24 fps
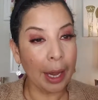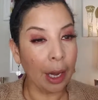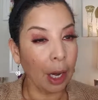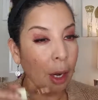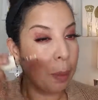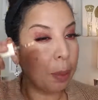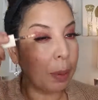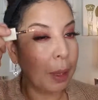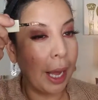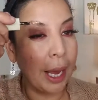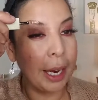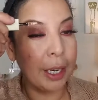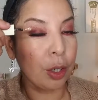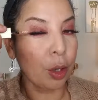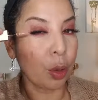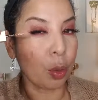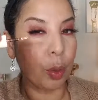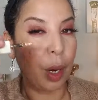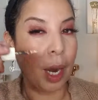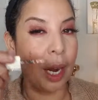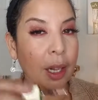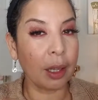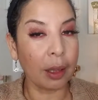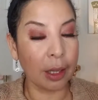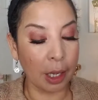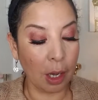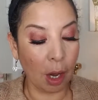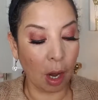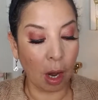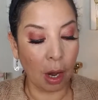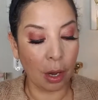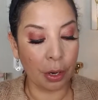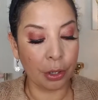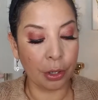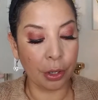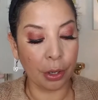and apply directly
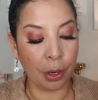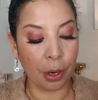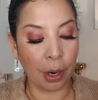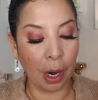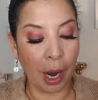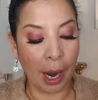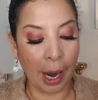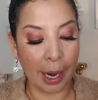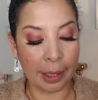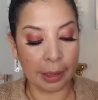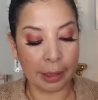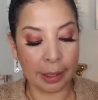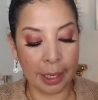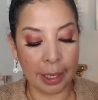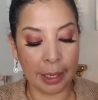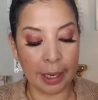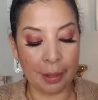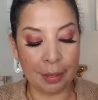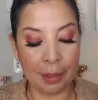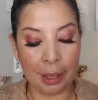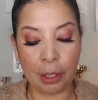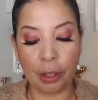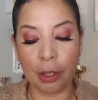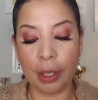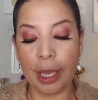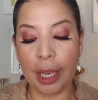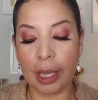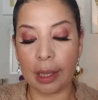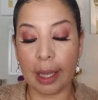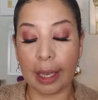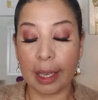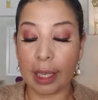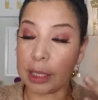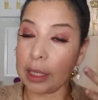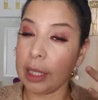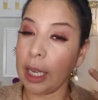on your eyelid and then you get
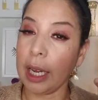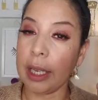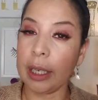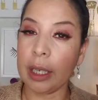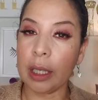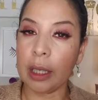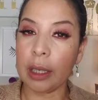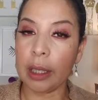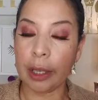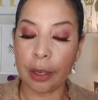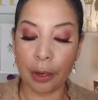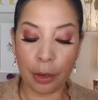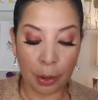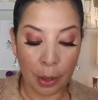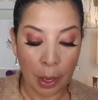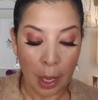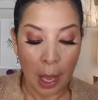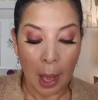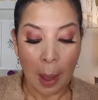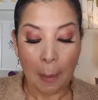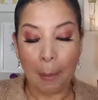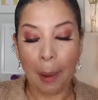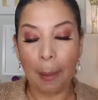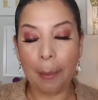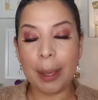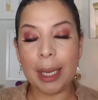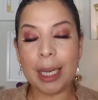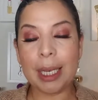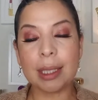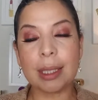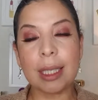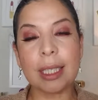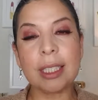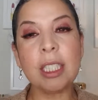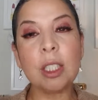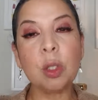like a ton of glitter. But
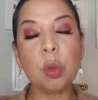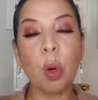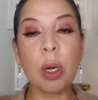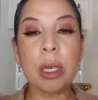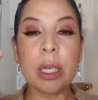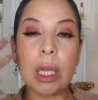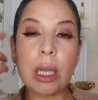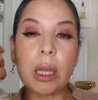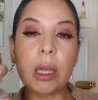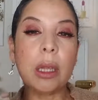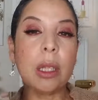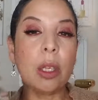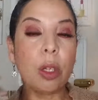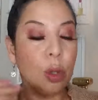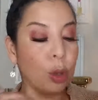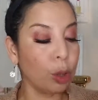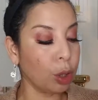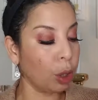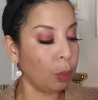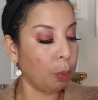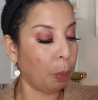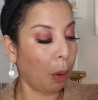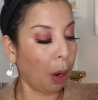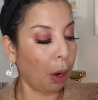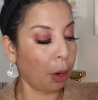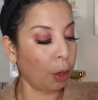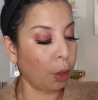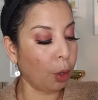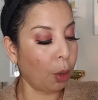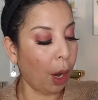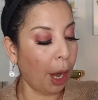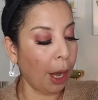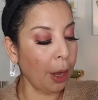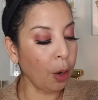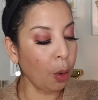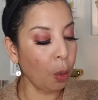because I just want a little sparkle,
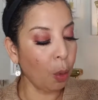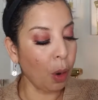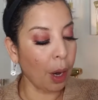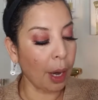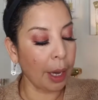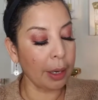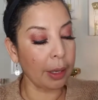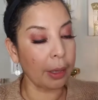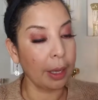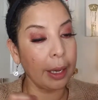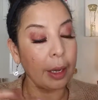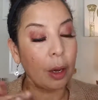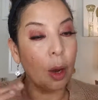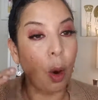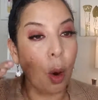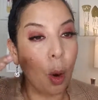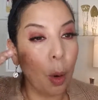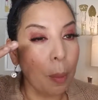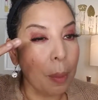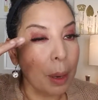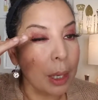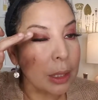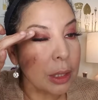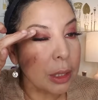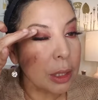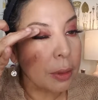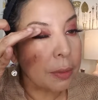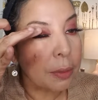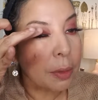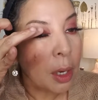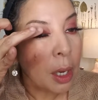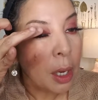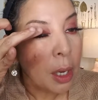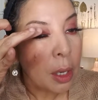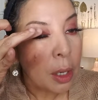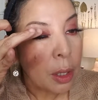I don't want like a whole bunch of
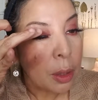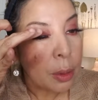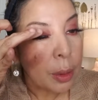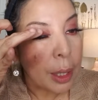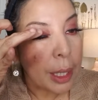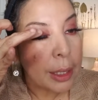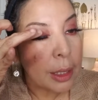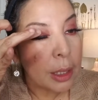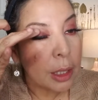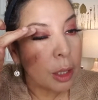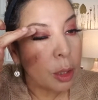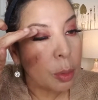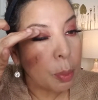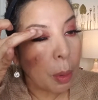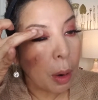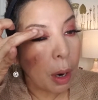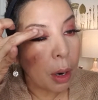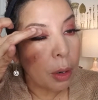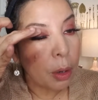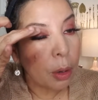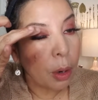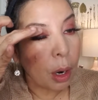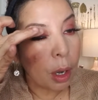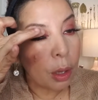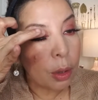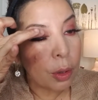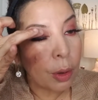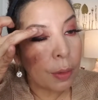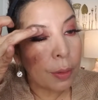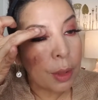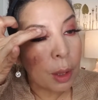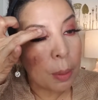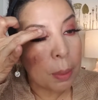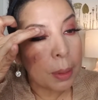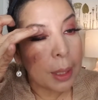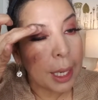crazy sparkle all over
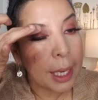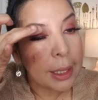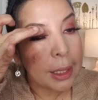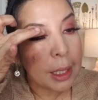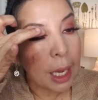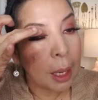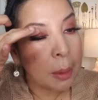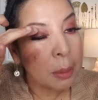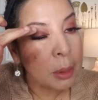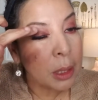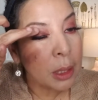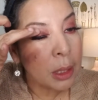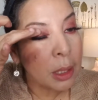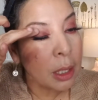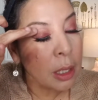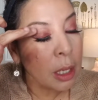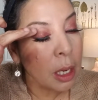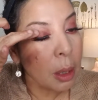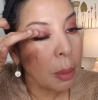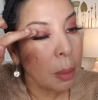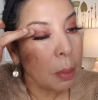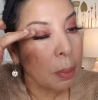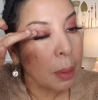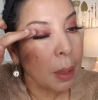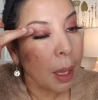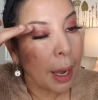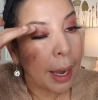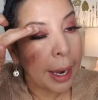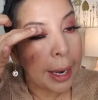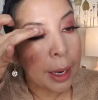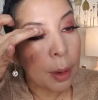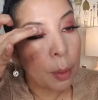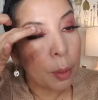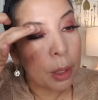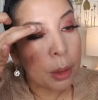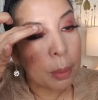the place. I'm just going to apply
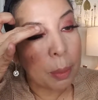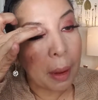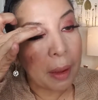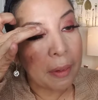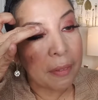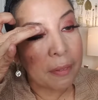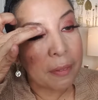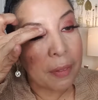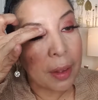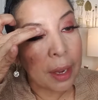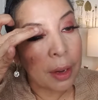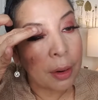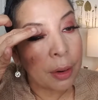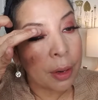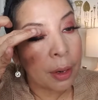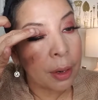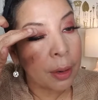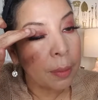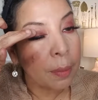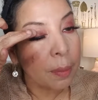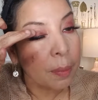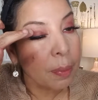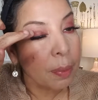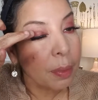it with my finger,